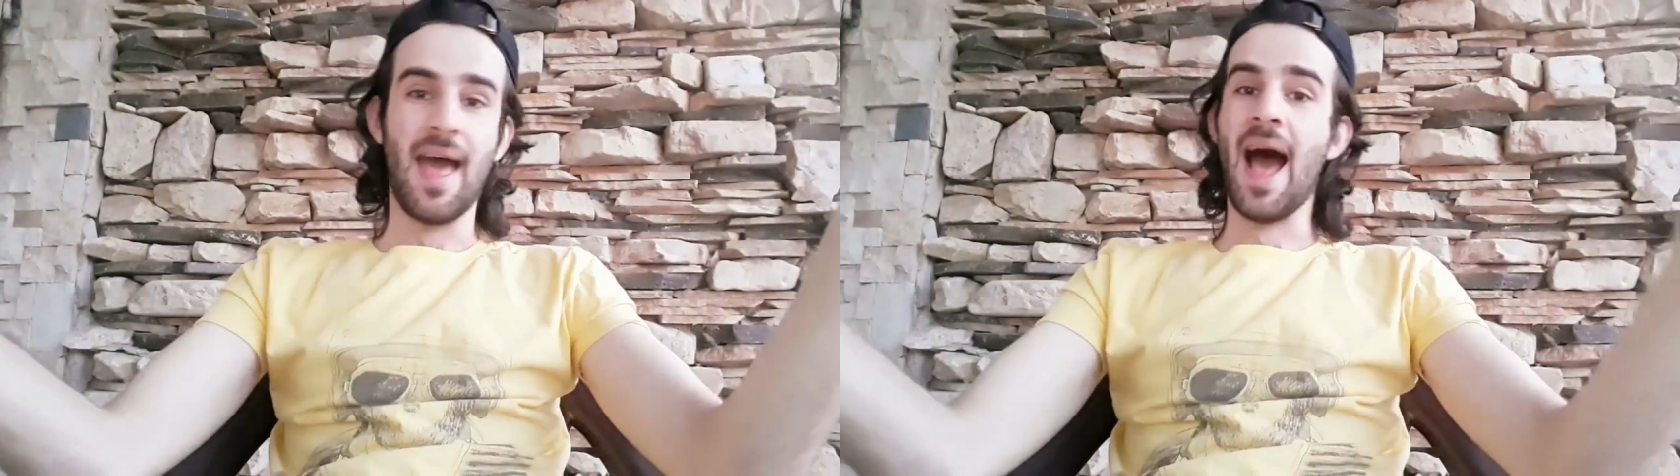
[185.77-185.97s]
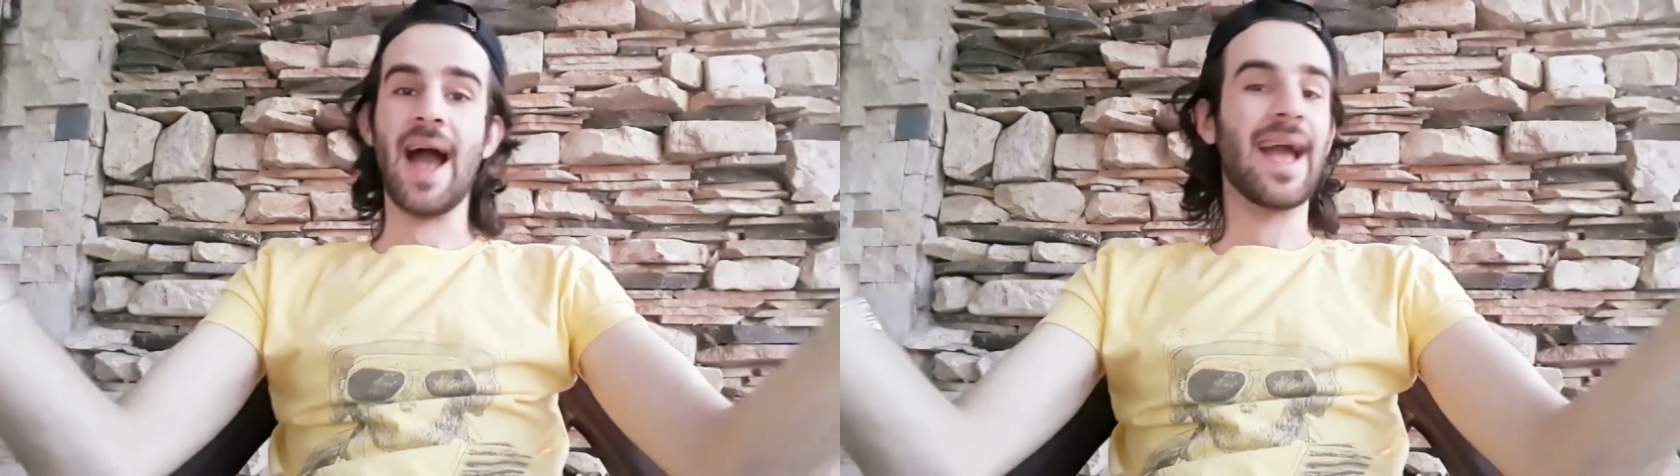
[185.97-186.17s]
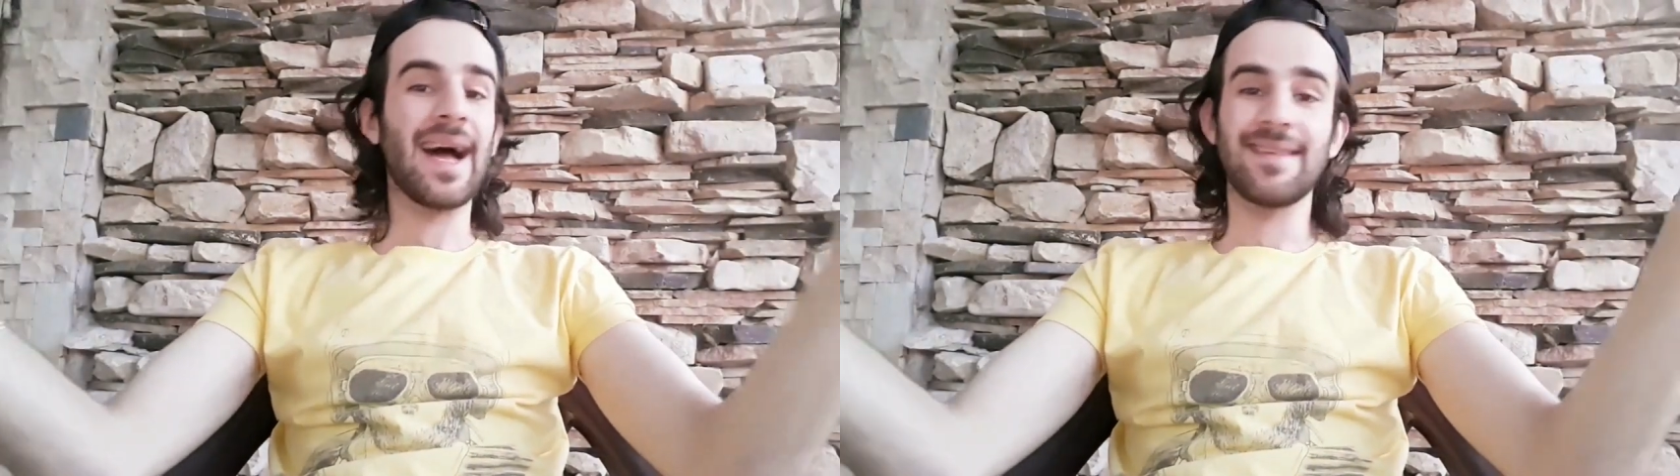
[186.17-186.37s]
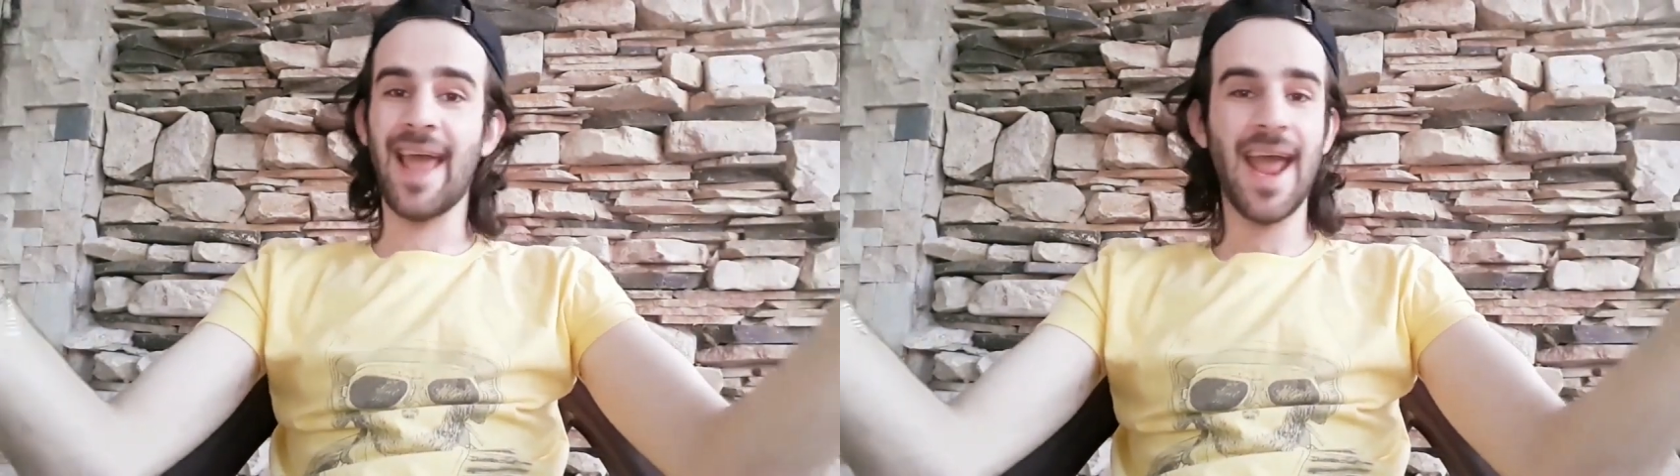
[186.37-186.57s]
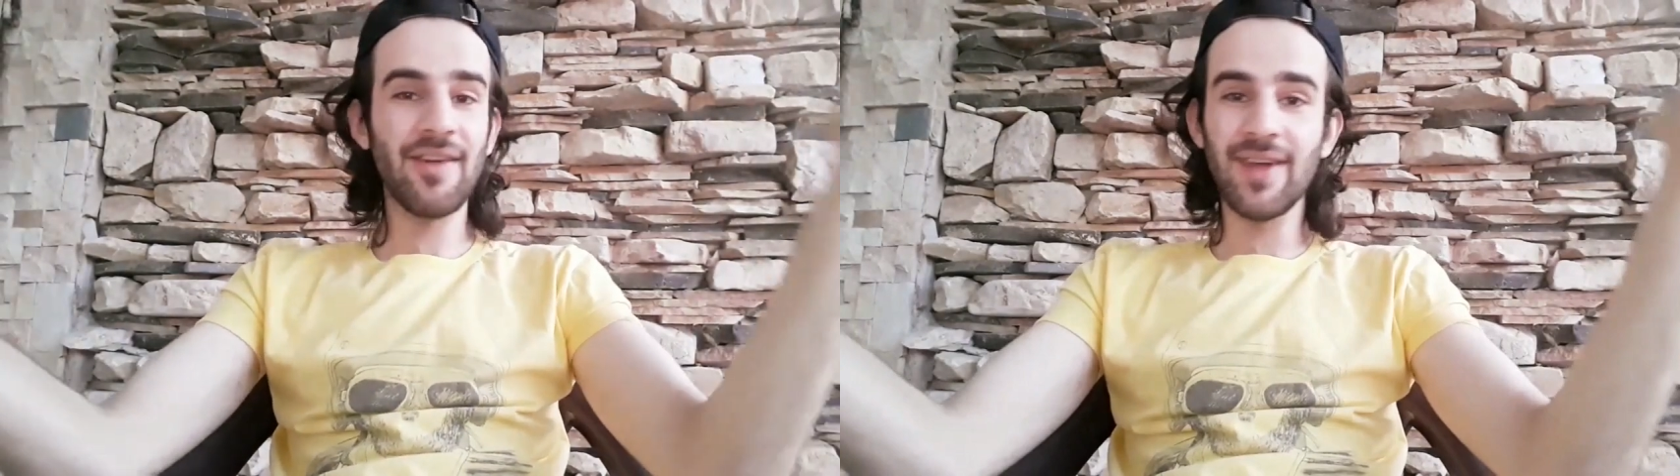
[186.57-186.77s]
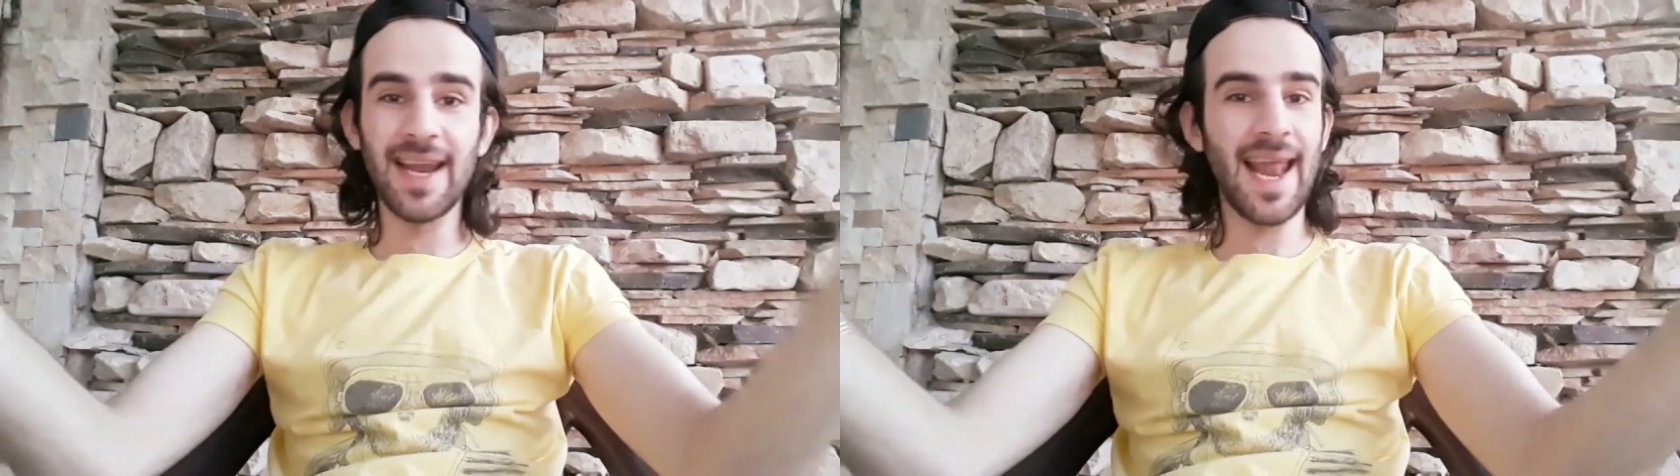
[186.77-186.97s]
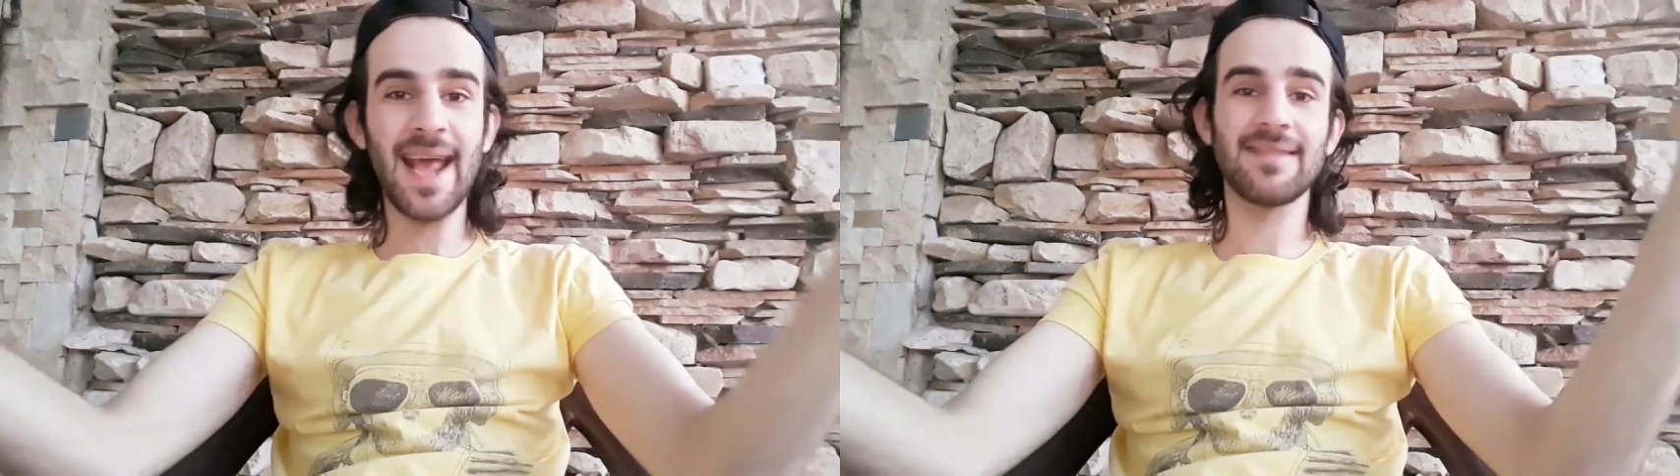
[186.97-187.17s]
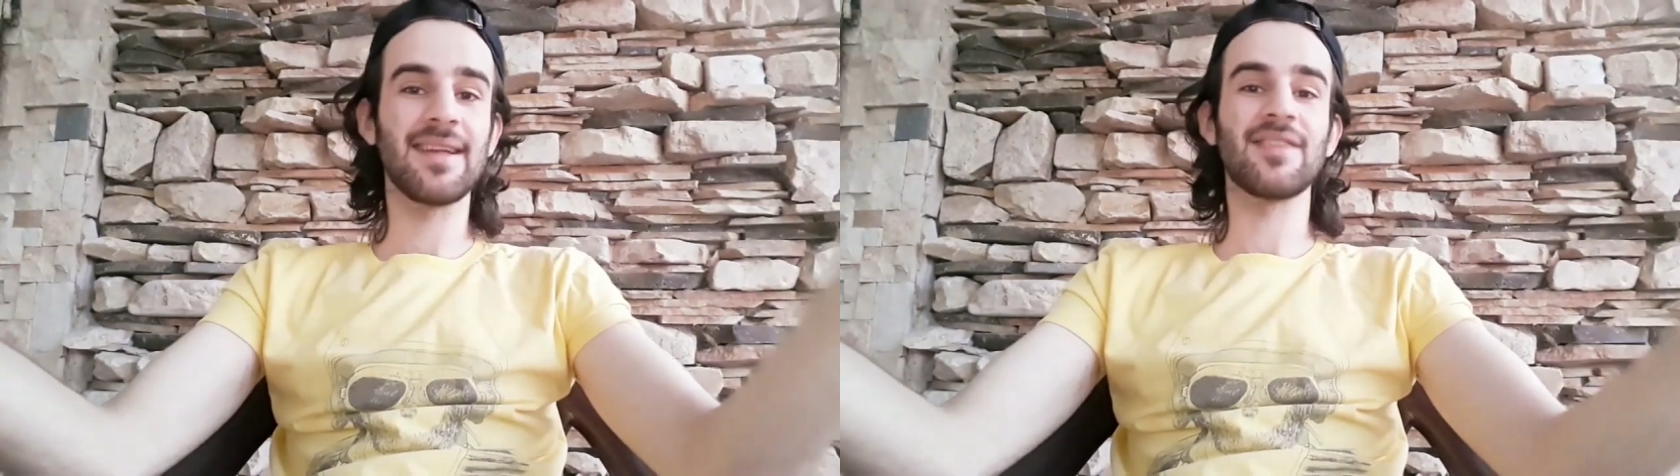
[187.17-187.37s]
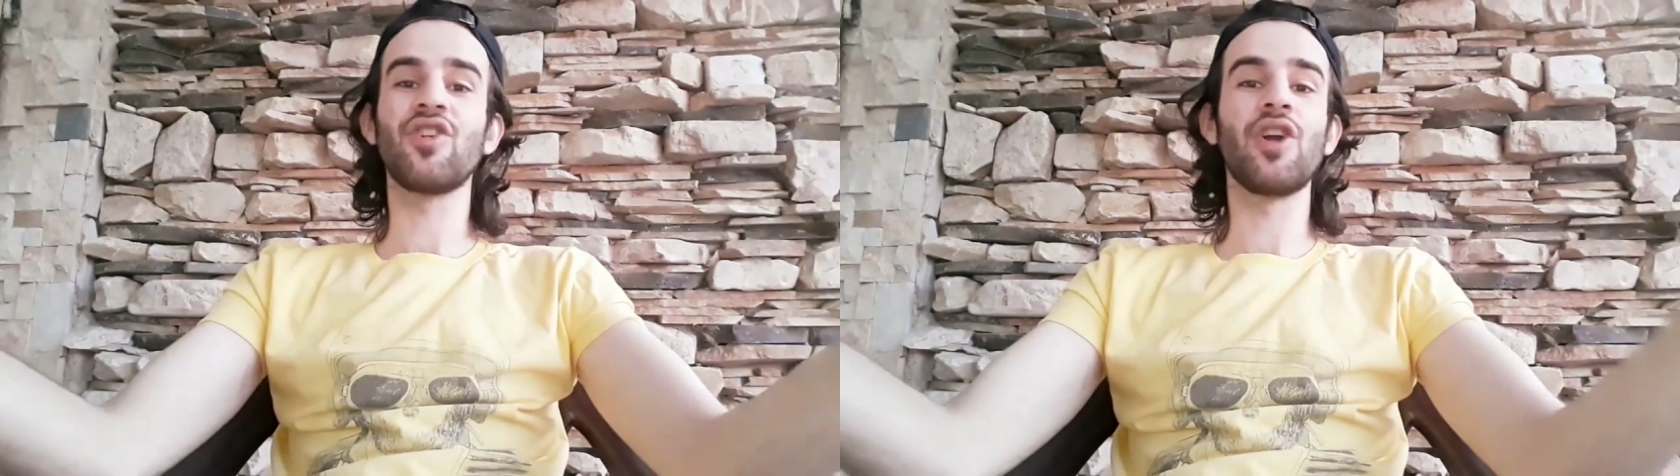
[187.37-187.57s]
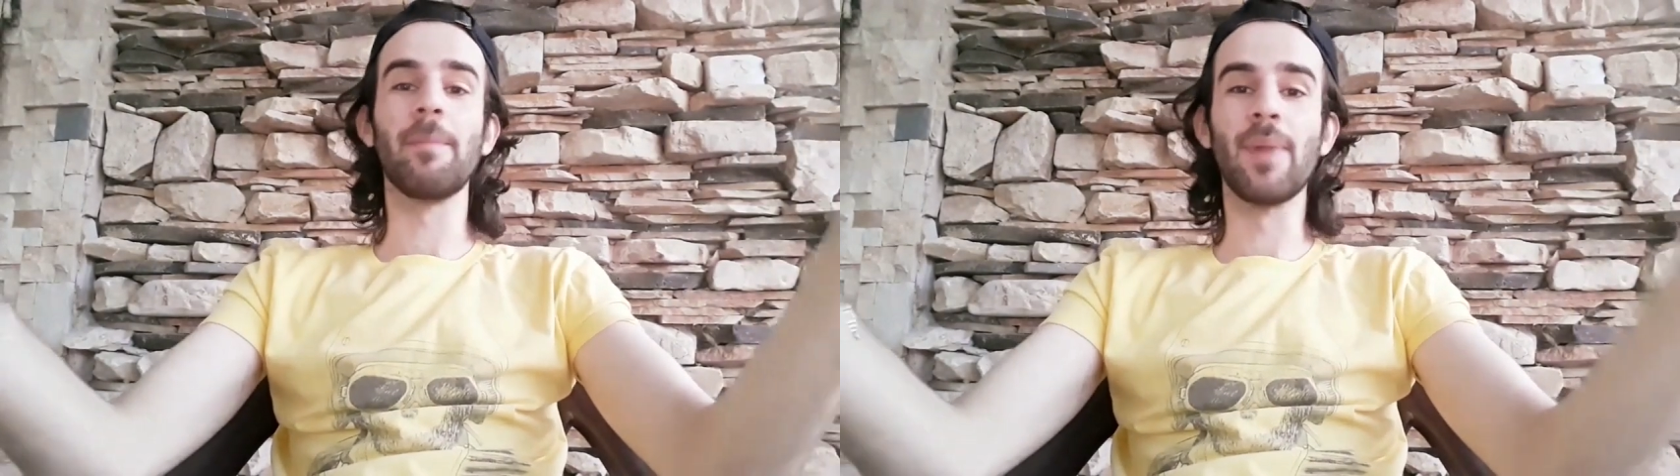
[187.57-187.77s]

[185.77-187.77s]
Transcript: I got hairy legs that turned